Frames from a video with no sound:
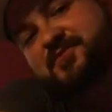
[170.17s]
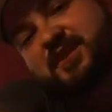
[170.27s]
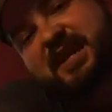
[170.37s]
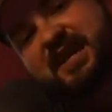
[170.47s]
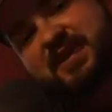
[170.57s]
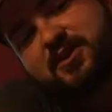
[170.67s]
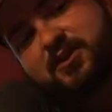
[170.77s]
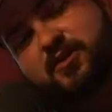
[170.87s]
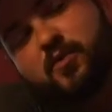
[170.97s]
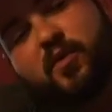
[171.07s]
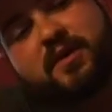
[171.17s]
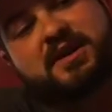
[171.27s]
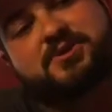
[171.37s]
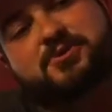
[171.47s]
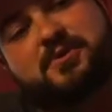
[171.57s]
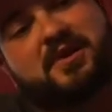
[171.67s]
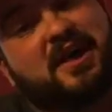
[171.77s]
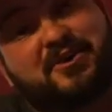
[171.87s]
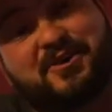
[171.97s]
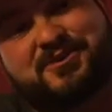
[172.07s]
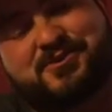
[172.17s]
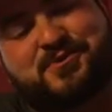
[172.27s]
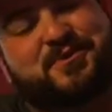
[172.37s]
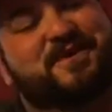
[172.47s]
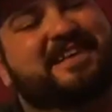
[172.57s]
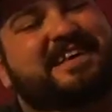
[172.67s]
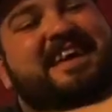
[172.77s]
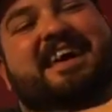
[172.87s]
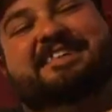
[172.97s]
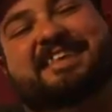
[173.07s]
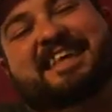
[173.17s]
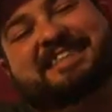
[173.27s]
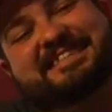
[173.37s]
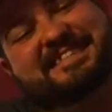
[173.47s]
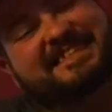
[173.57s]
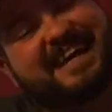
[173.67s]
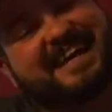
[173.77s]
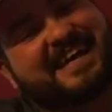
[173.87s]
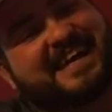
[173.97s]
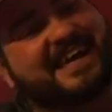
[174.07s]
for getting your quality control under control, as I like to say.